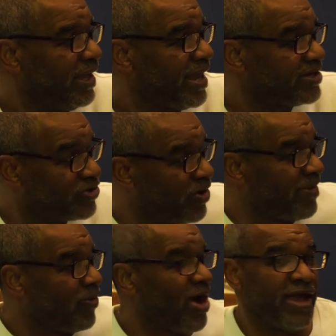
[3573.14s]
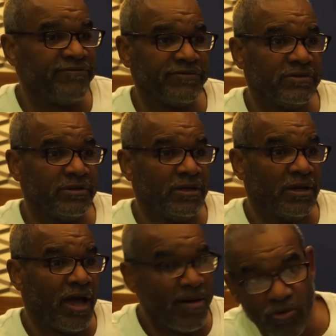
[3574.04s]
And I told my wife,
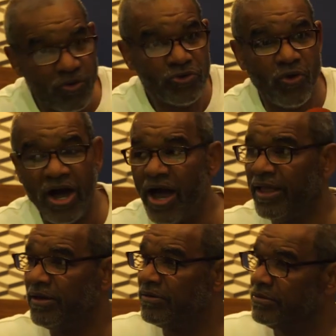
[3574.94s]
I'm going to Ohio.